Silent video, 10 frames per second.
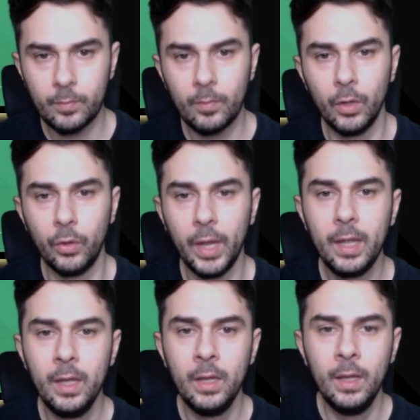
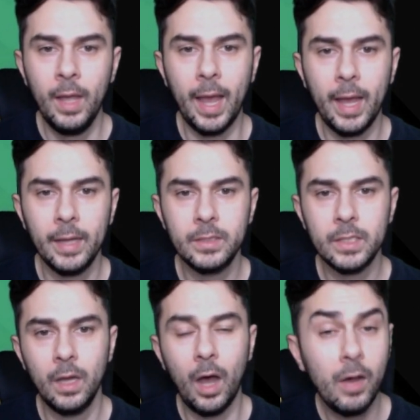Okay. And
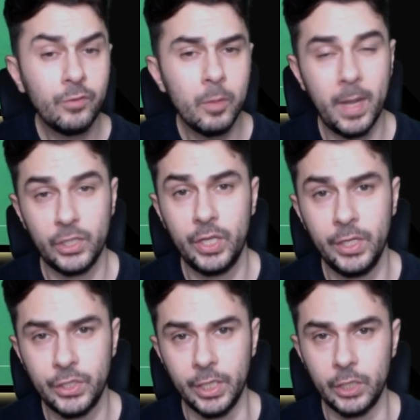after match
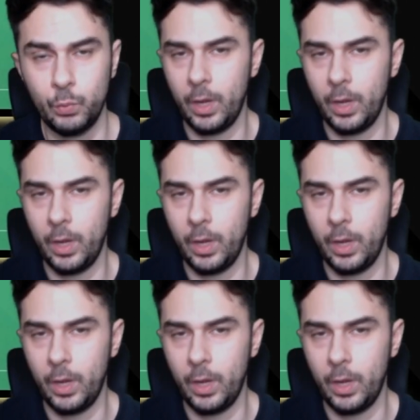day 6,